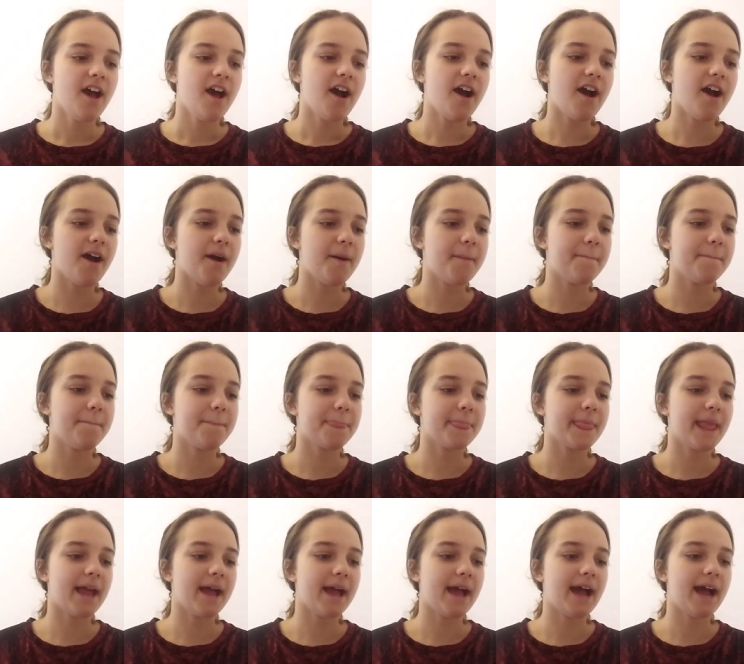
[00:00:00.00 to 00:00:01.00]
And
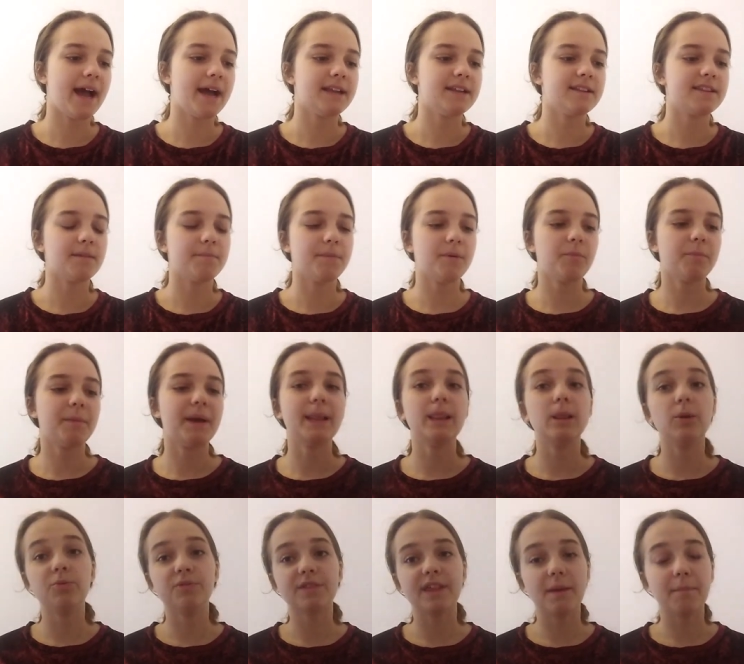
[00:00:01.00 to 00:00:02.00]
some people may
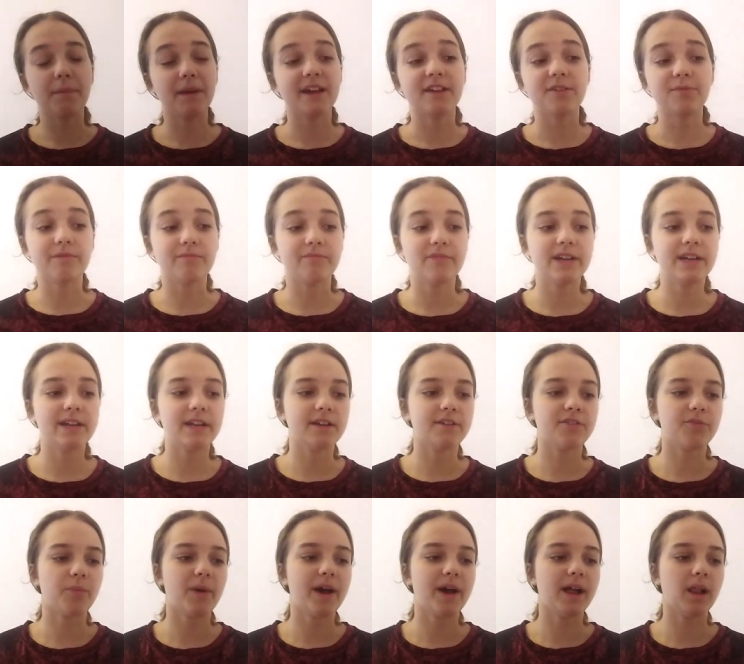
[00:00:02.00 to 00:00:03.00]
lose their place when reading
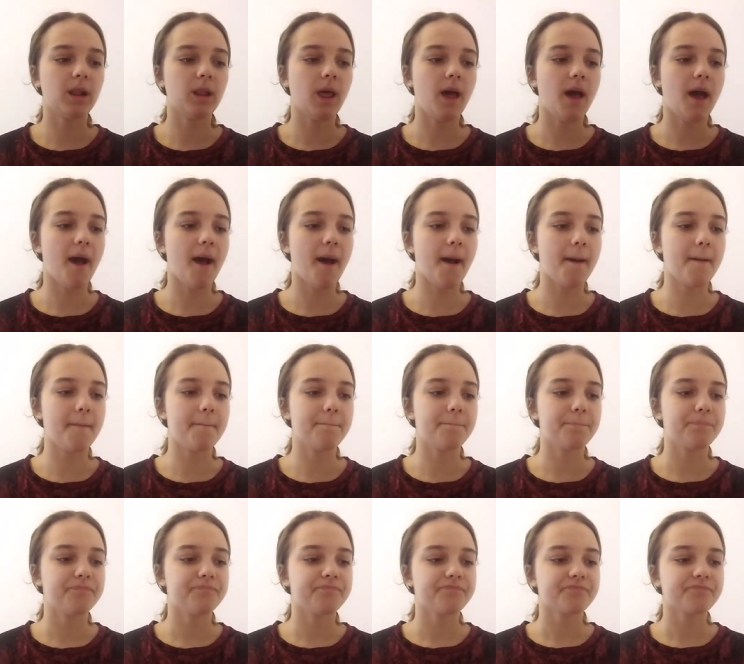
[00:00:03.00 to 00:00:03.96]
as well, and